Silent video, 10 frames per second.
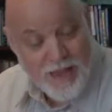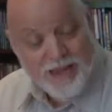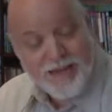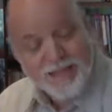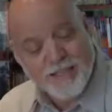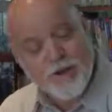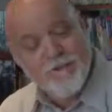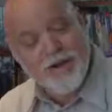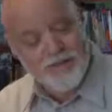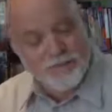I'd like us to go
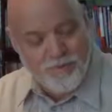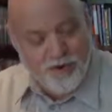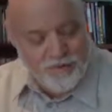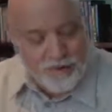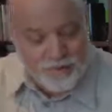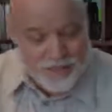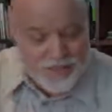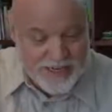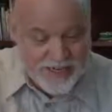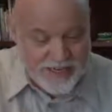back to Proverbs
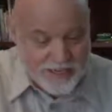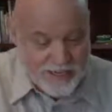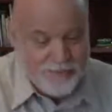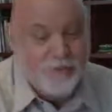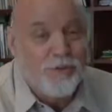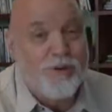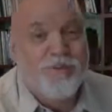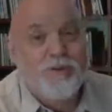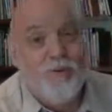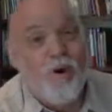today, to chapter
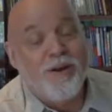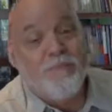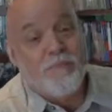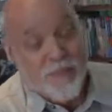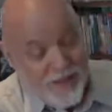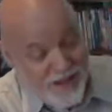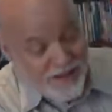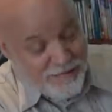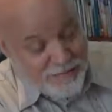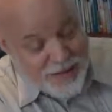21,
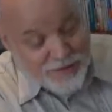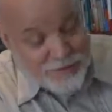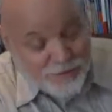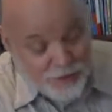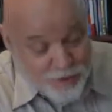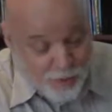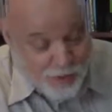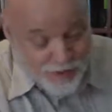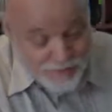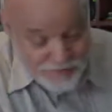beginning with verse
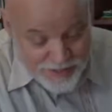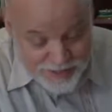1.